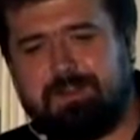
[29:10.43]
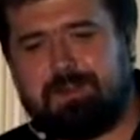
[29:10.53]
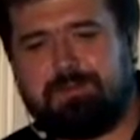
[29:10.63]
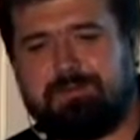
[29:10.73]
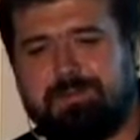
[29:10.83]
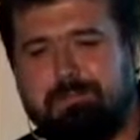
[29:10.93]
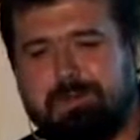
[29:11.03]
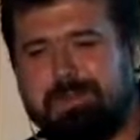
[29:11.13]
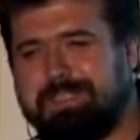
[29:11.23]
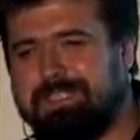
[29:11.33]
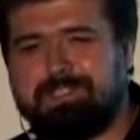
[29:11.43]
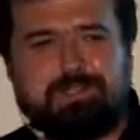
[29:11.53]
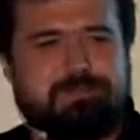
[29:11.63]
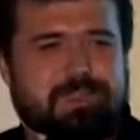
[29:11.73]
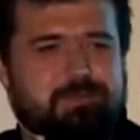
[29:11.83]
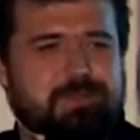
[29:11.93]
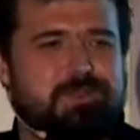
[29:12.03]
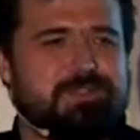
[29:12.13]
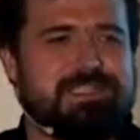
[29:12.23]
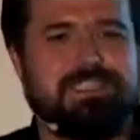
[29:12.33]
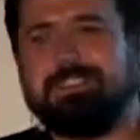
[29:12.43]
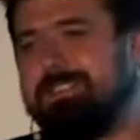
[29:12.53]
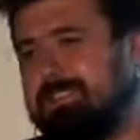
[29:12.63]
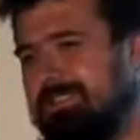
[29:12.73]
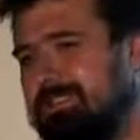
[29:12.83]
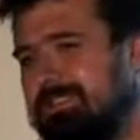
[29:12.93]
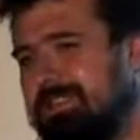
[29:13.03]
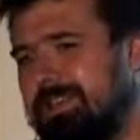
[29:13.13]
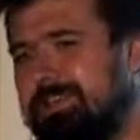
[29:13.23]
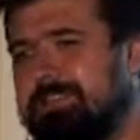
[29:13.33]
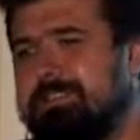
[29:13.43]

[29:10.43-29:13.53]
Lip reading: of implementing stuff that we don't need here.